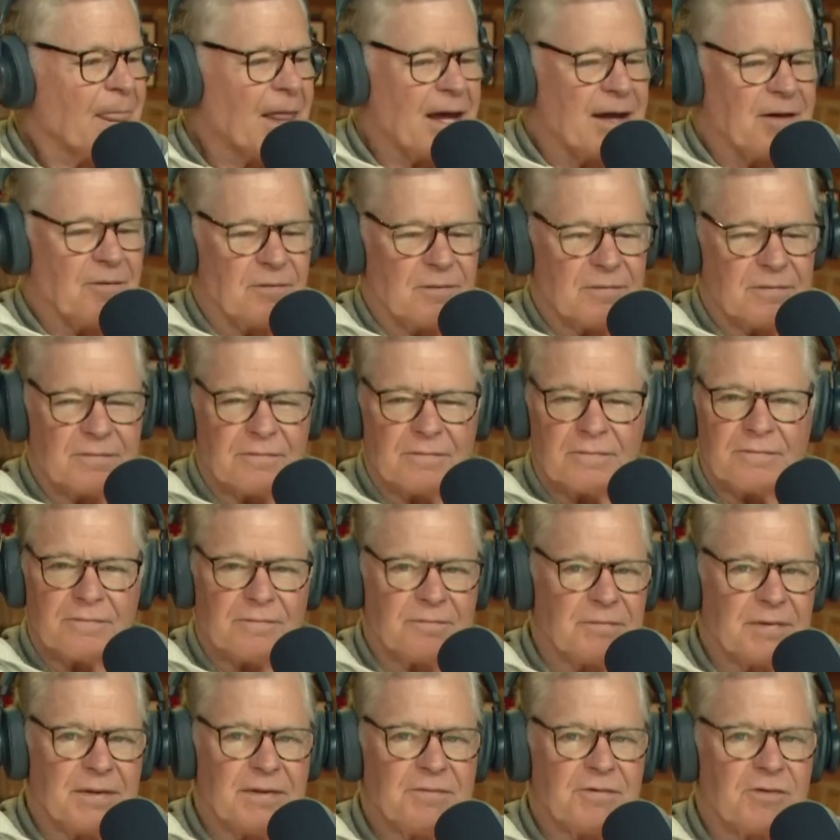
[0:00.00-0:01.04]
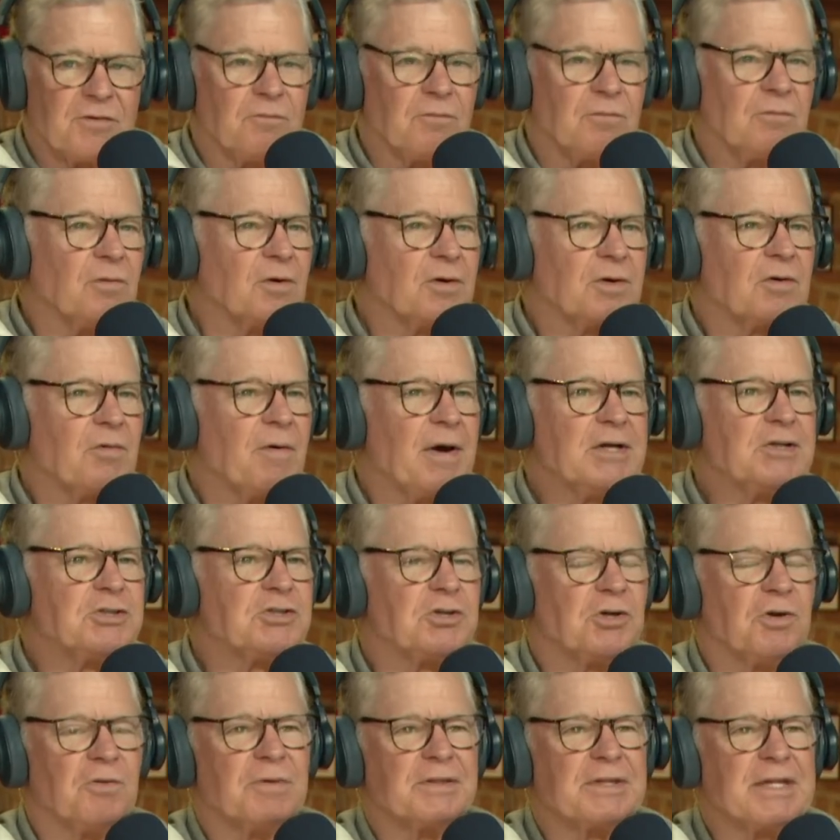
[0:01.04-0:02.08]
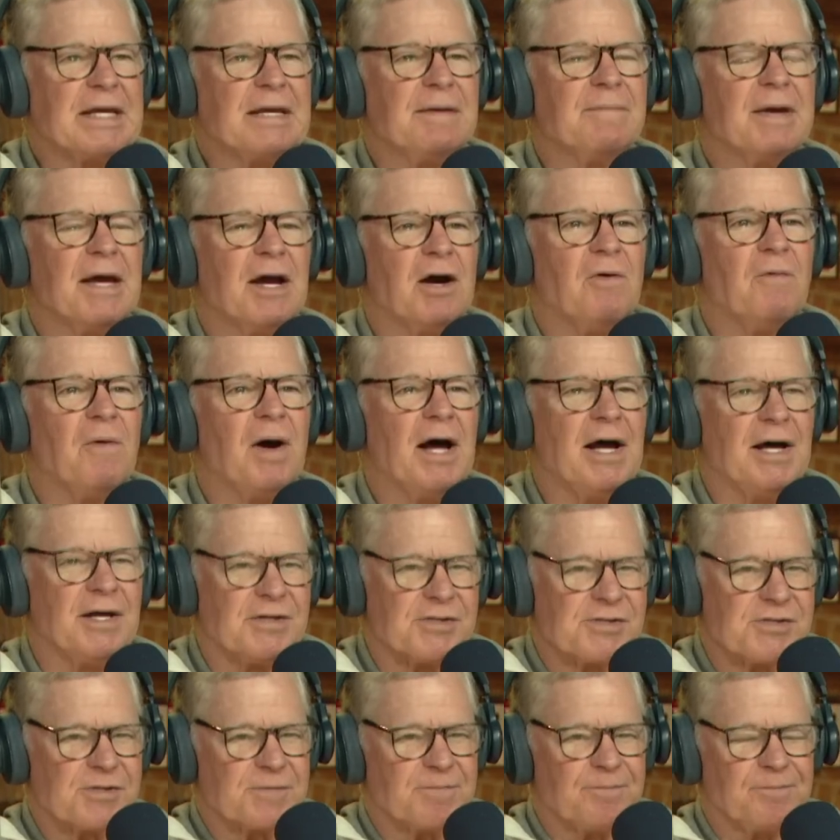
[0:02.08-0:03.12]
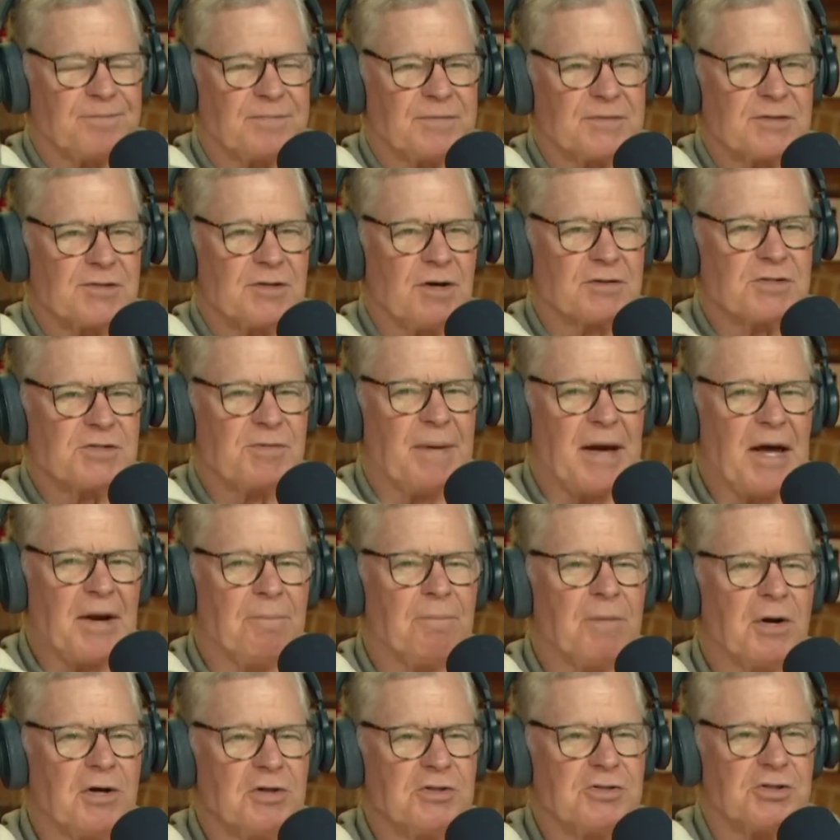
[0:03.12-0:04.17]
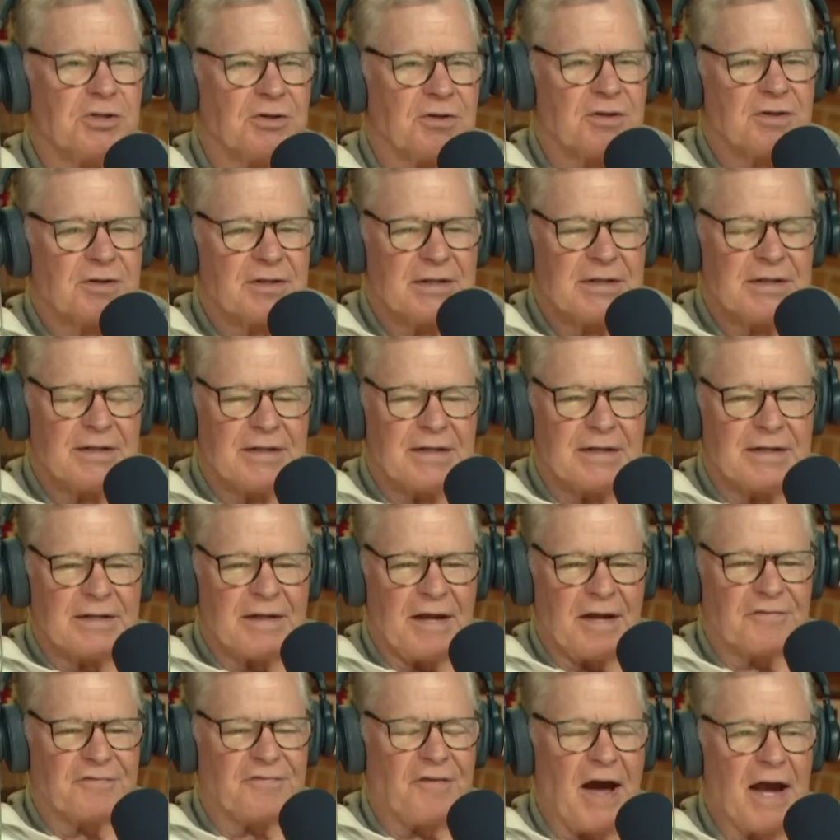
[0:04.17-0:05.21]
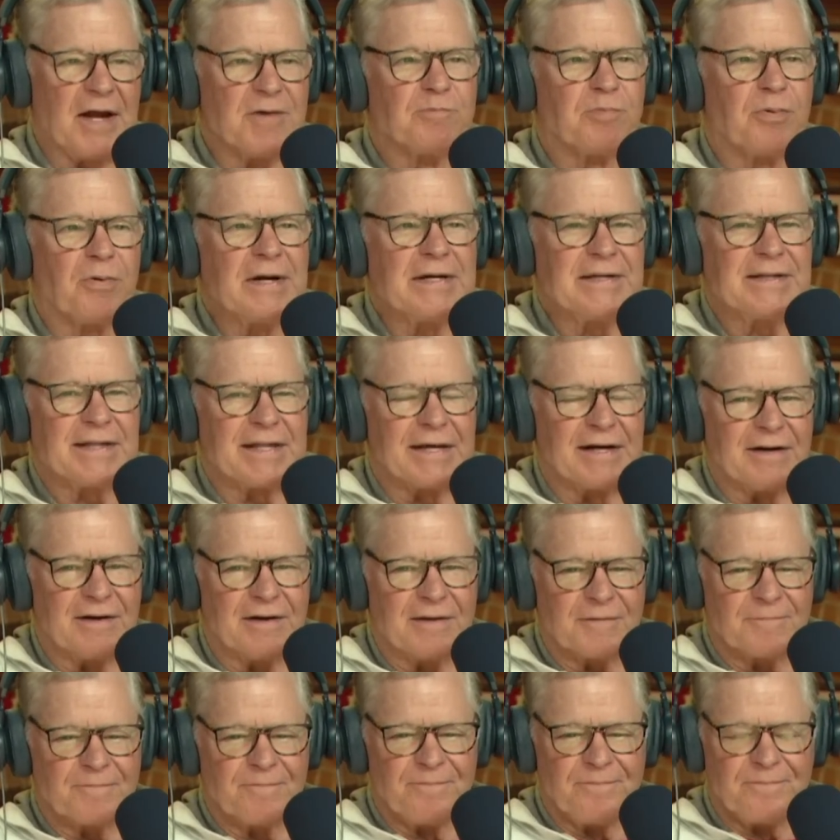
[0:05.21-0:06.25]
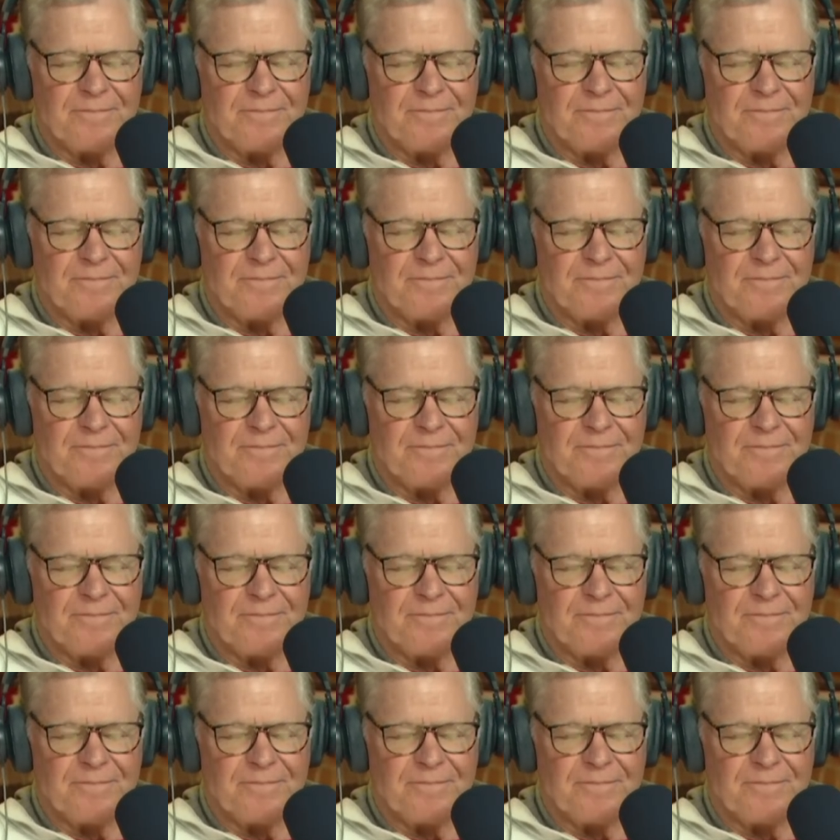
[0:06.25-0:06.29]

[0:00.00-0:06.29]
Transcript: And we weren't quite sure what the email was. Talked about a merger. A lot of fine print there.